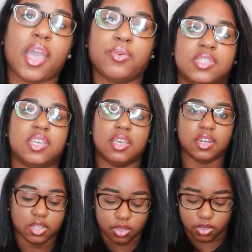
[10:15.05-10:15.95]
was
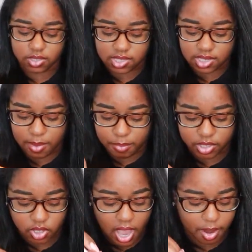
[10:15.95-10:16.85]
getting a little skimpy,
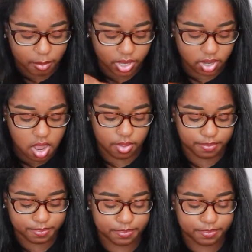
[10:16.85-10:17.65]
so I had to pick it up.